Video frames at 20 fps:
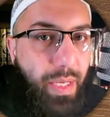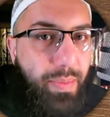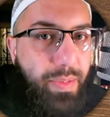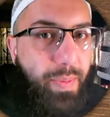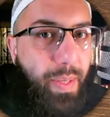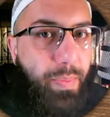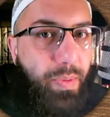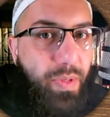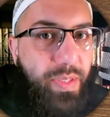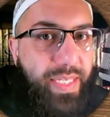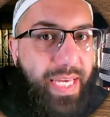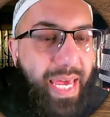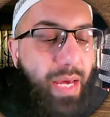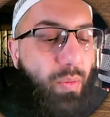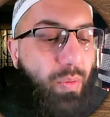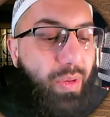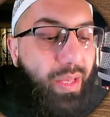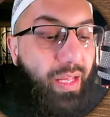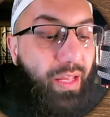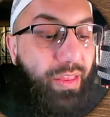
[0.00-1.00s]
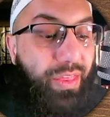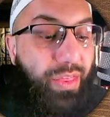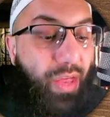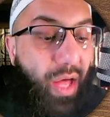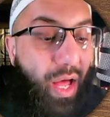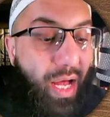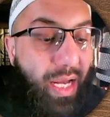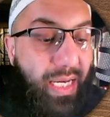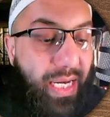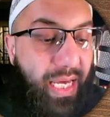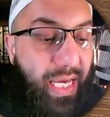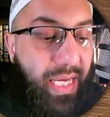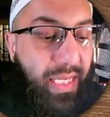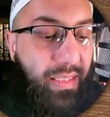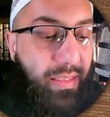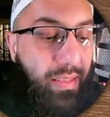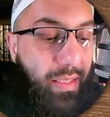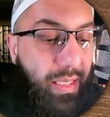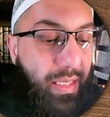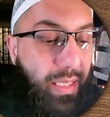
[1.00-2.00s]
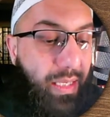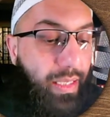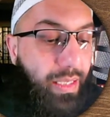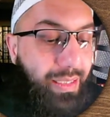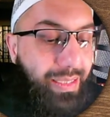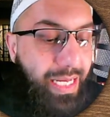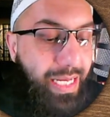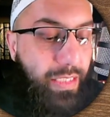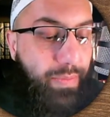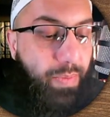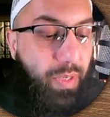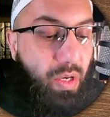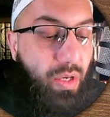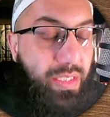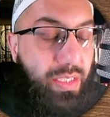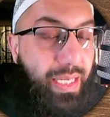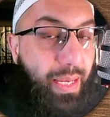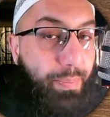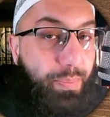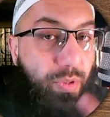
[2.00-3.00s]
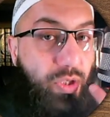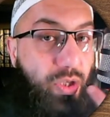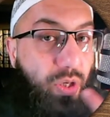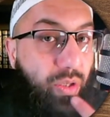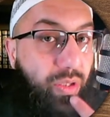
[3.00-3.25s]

people saying wala dhalin. That's because they put